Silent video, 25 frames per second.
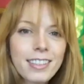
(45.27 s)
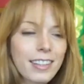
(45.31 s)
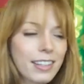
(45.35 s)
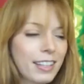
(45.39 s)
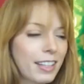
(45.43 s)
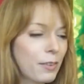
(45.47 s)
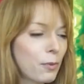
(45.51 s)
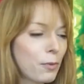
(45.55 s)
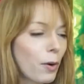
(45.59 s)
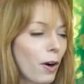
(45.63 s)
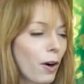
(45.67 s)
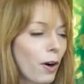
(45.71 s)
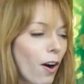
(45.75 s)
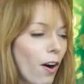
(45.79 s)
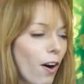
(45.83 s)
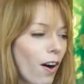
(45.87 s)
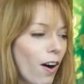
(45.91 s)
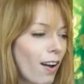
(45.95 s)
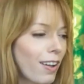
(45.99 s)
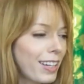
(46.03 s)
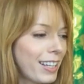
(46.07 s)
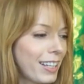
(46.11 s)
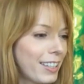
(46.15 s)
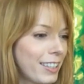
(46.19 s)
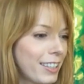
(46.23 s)
And we're
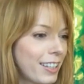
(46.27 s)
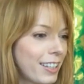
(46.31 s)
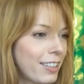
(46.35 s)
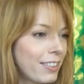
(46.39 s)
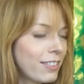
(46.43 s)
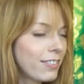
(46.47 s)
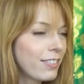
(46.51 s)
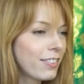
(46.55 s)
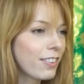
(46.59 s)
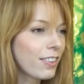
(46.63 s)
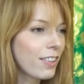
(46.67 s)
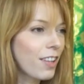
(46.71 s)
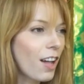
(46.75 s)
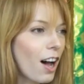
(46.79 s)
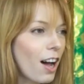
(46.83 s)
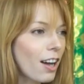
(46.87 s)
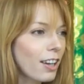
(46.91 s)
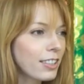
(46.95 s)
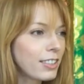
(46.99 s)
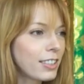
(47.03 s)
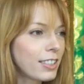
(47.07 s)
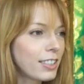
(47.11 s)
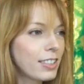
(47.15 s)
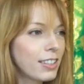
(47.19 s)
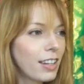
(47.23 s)
all here
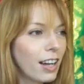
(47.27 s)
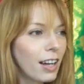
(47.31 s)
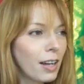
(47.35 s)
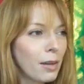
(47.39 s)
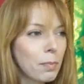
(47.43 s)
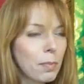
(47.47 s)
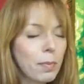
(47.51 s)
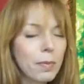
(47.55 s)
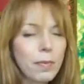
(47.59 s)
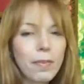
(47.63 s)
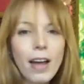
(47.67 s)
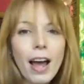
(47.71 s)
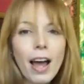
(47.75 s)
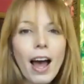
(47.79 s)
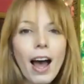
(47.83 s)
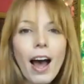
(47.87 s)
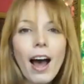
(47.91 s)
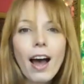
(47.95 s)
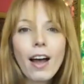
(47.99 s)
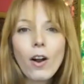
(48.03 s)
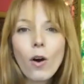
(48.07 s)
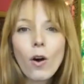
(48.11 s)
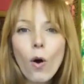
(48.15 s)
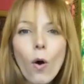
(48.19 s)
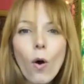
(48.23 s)
locked up
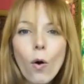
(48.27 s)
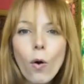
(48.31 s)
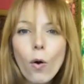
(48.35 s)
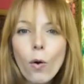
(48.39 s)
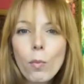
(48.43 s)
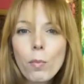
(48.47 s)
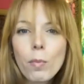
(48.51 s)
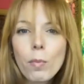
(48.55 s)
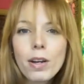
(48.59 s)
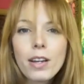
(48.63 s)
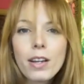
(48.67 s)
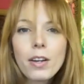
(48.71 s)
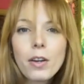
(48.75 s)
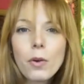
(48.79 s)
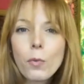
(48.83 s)
at home.